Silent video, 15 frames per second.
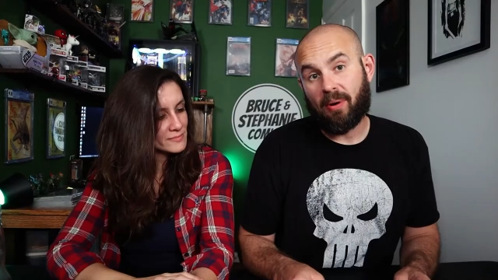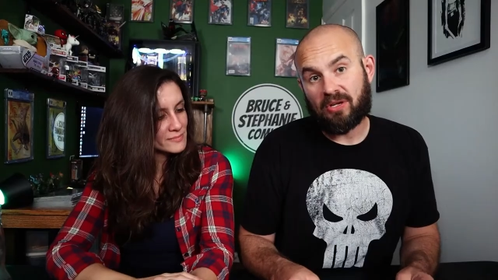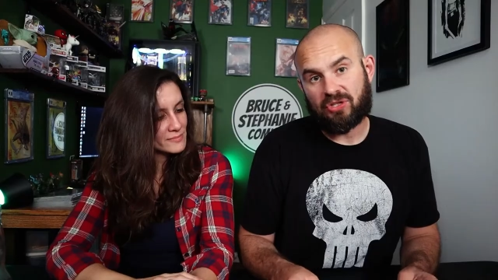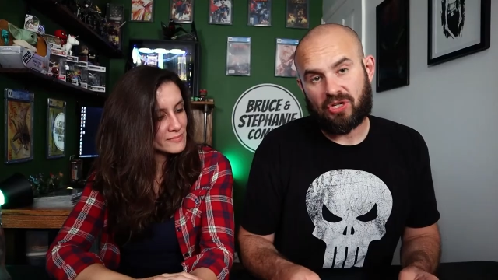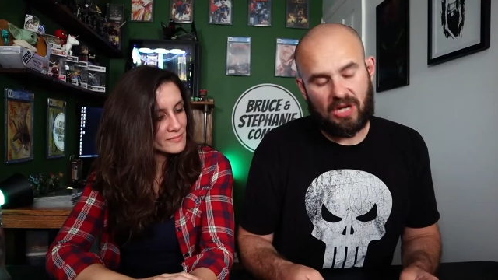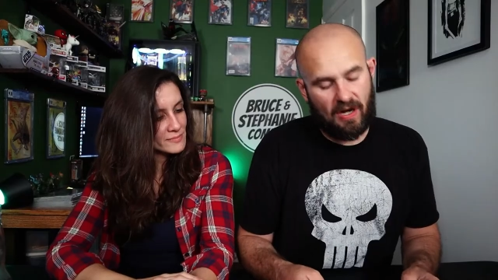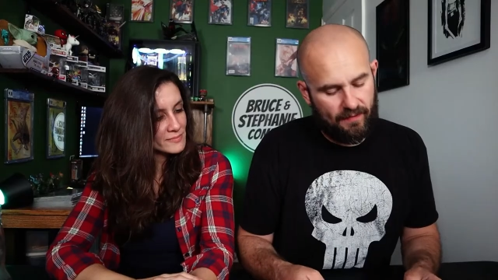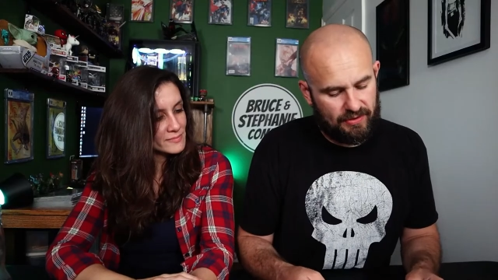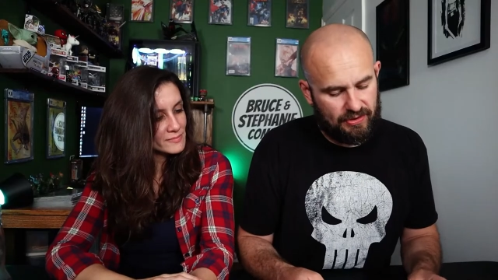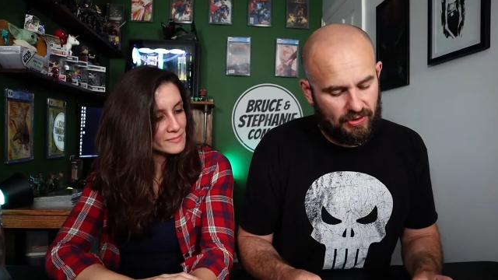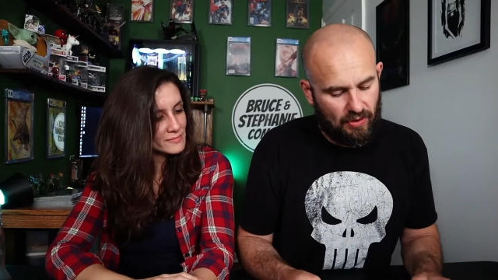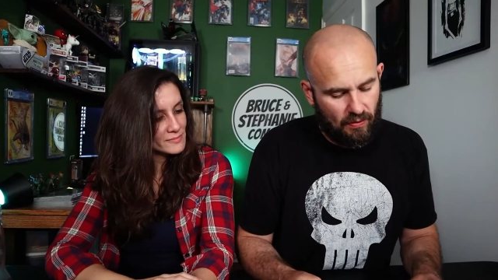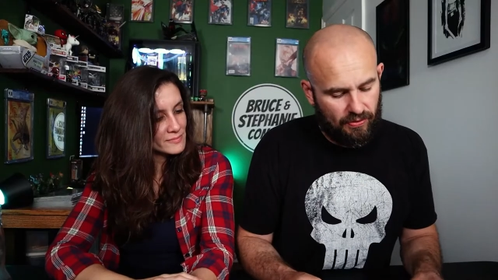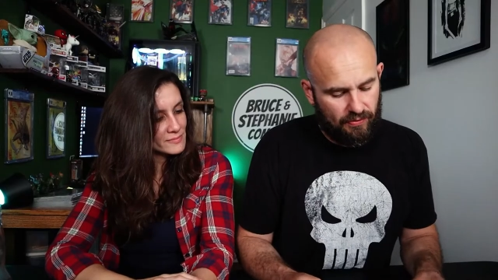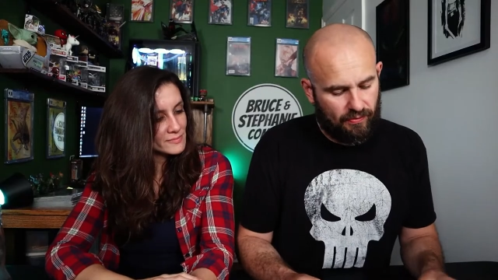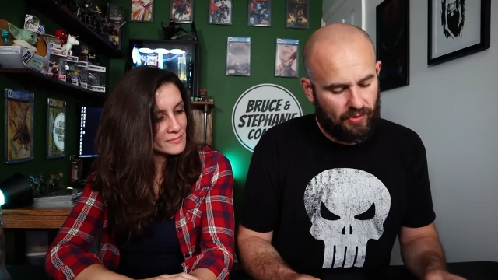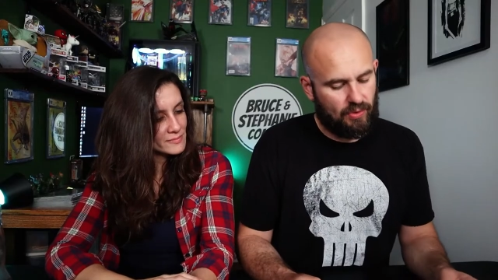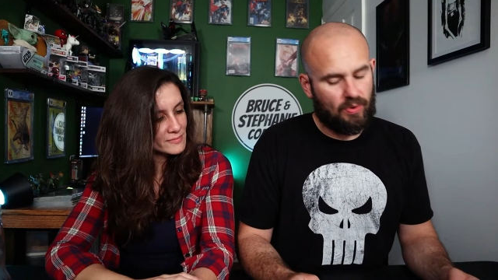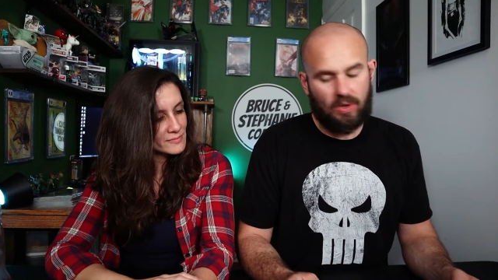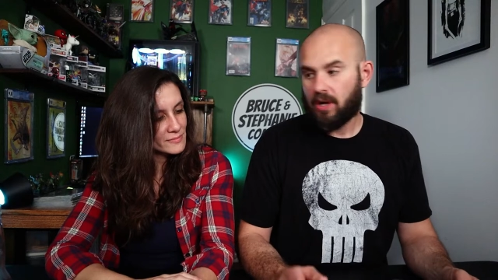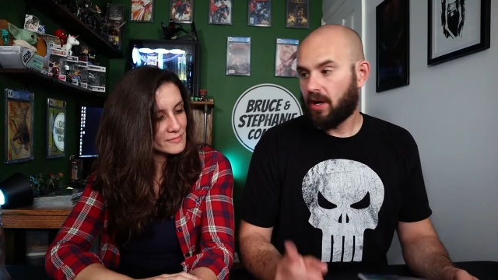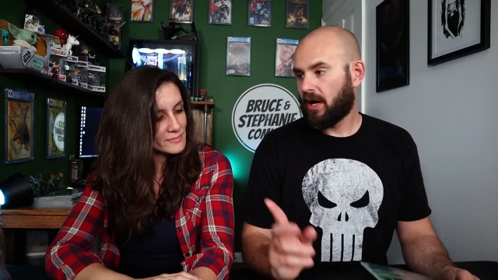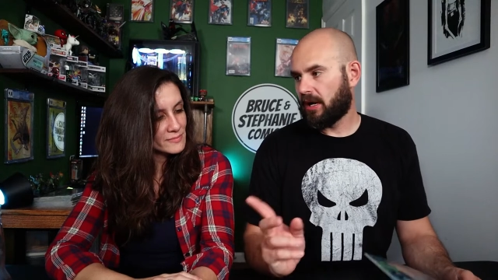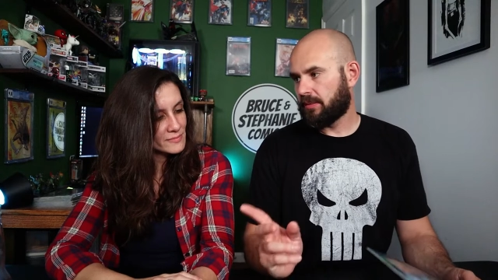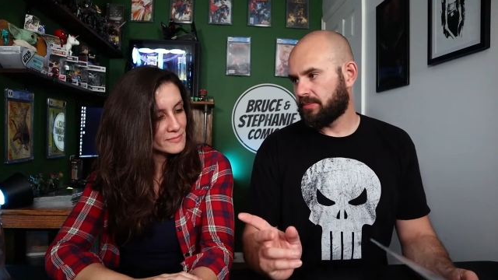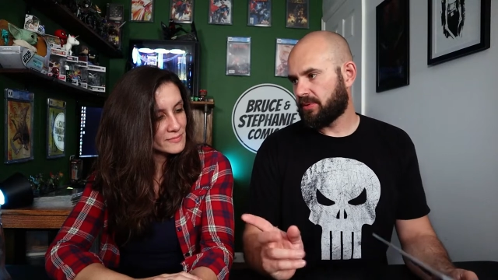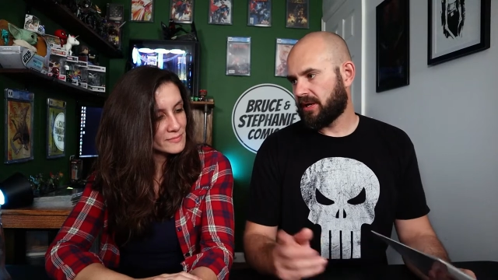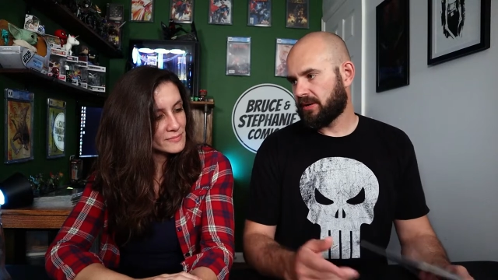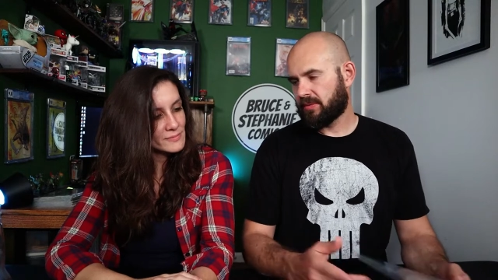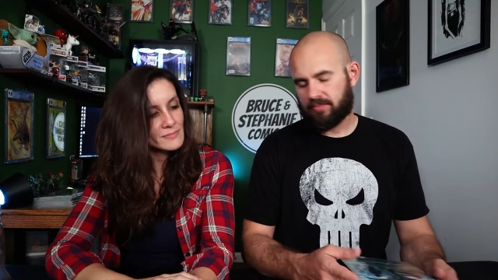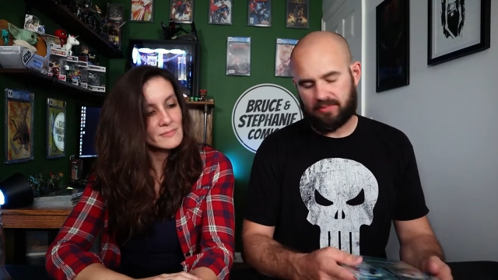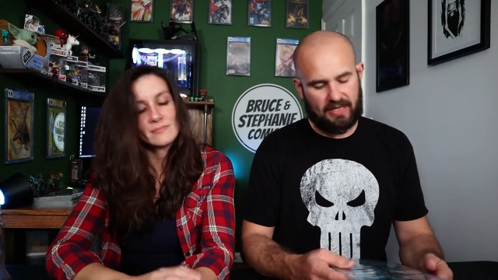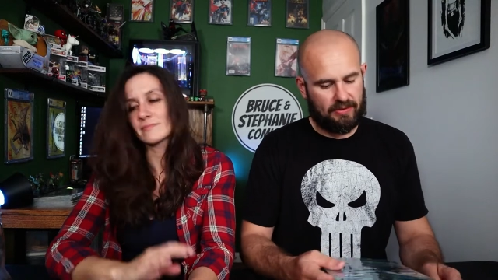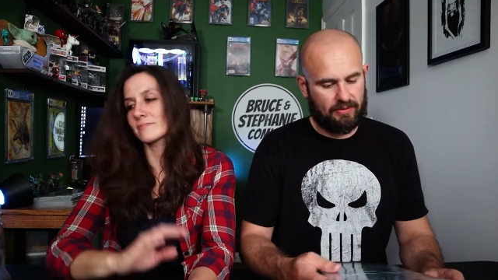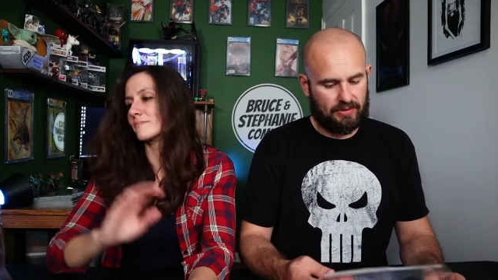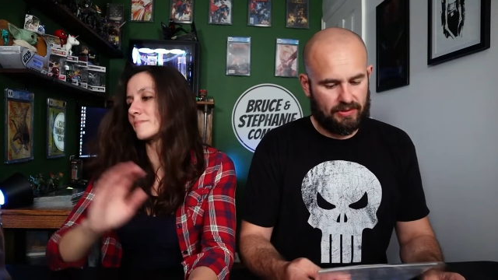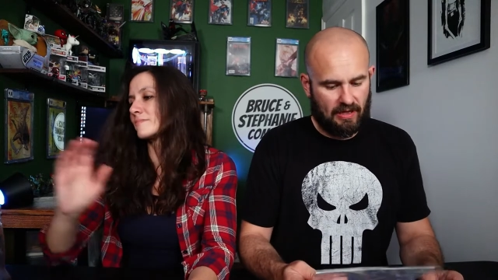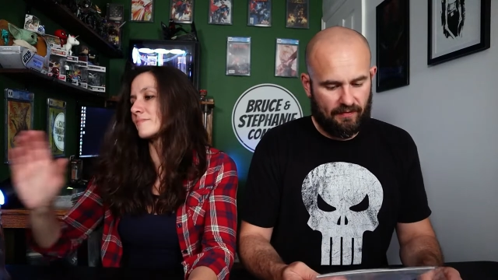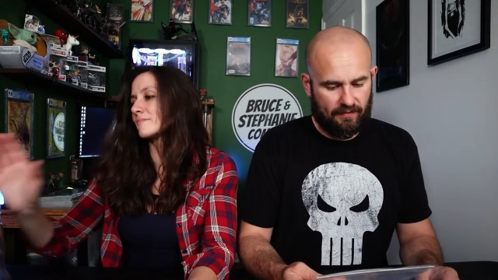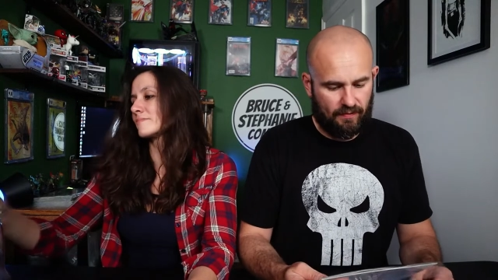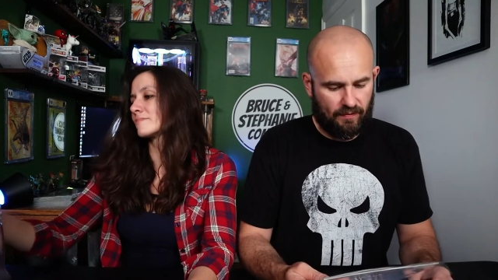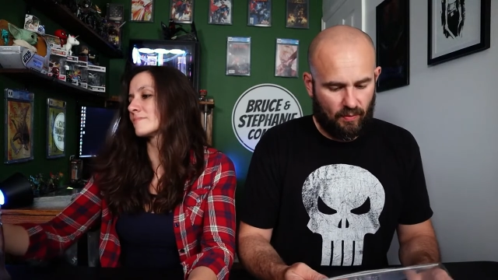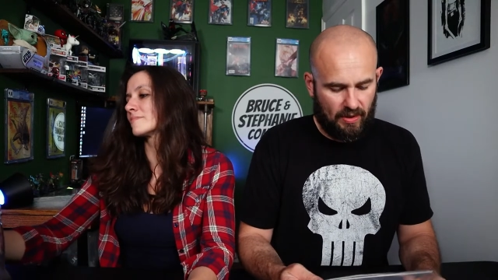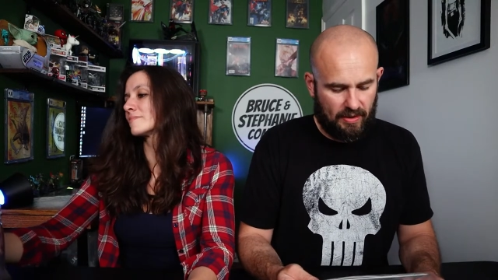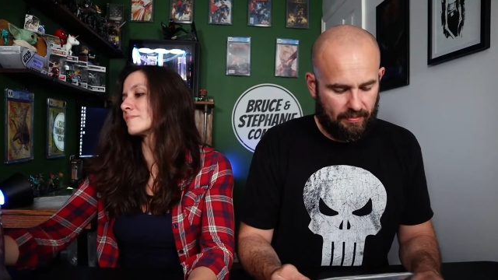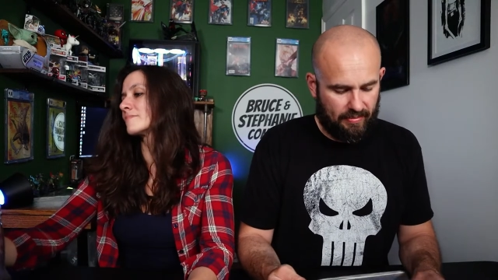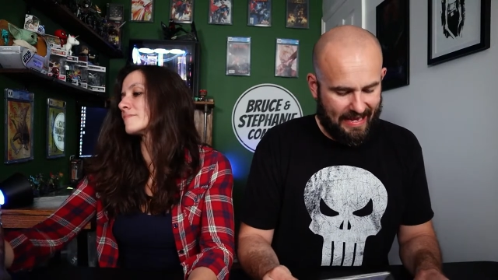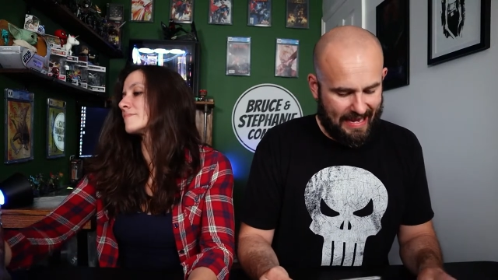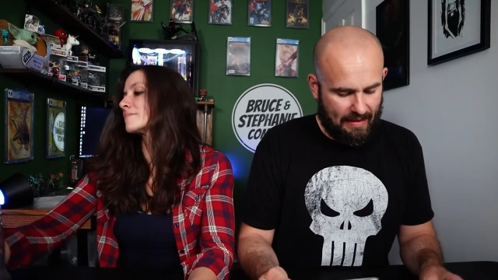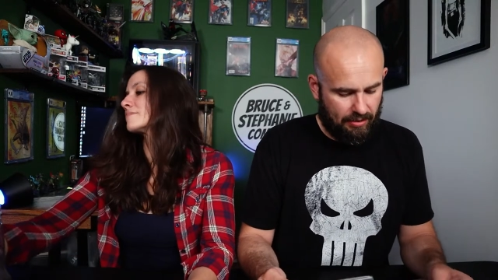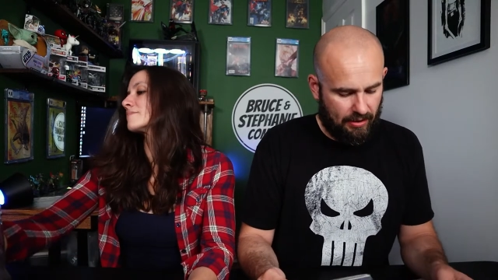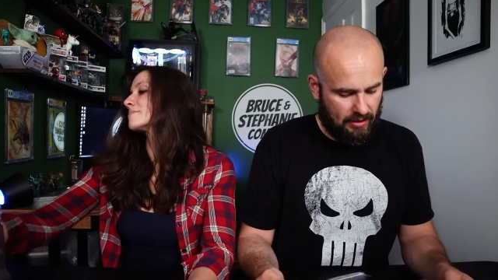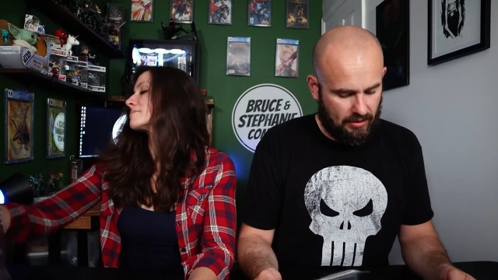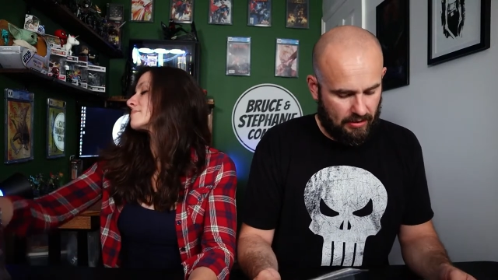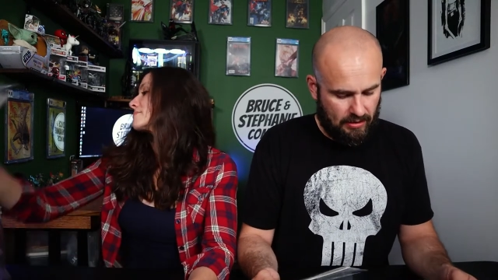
Speaker 1: bunch of covers to go through. I'm probably going to take those off if you want, babe.